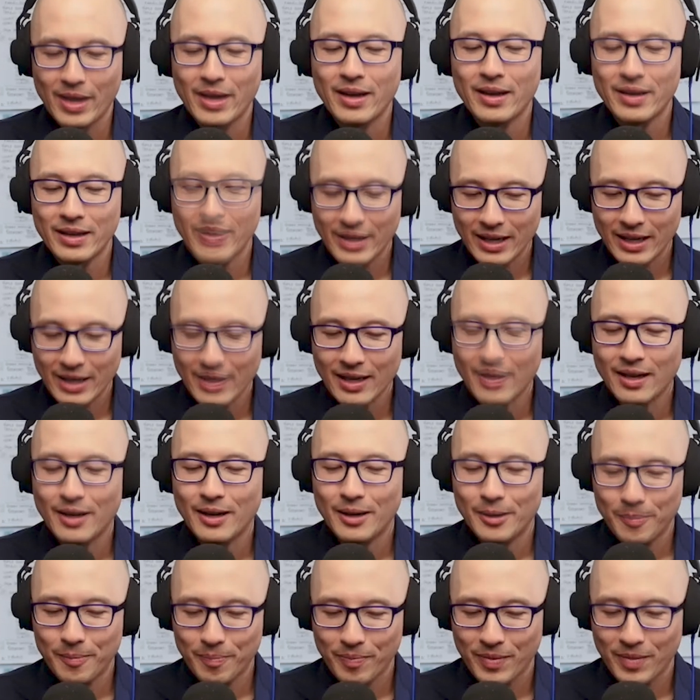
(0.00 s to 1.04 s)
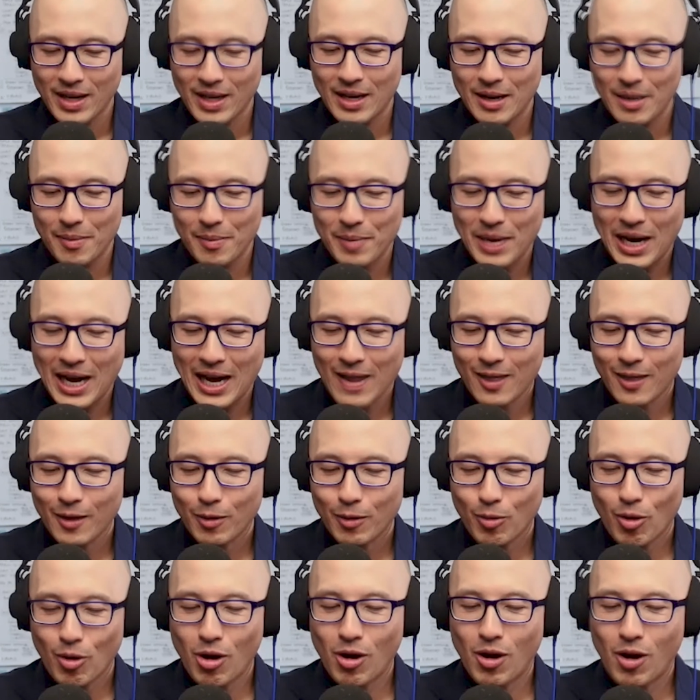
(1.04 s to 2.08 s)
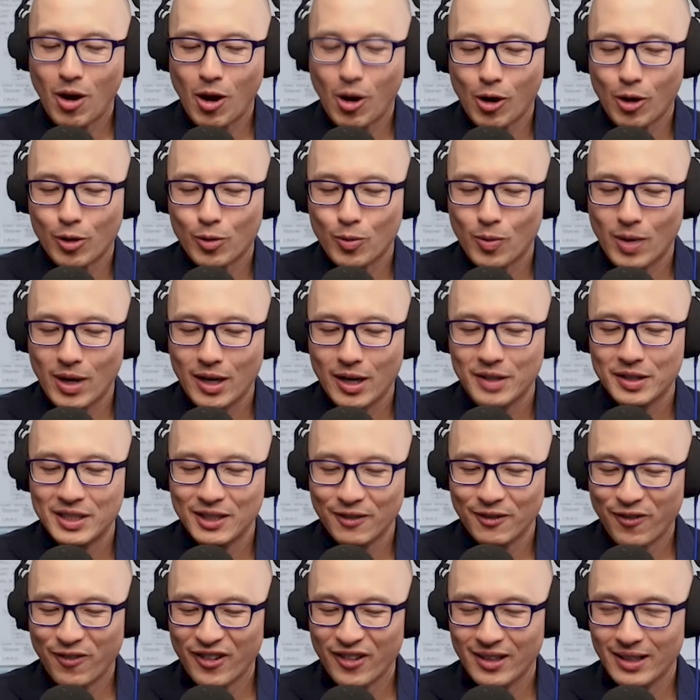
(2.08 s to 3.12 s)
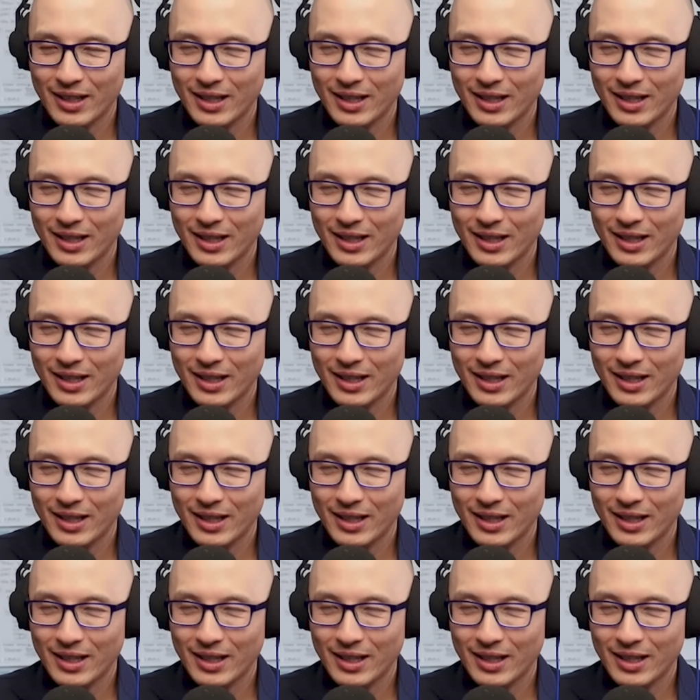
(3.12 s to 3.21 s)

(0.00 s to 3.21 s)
Yeah. But I think we're all hardwired differently.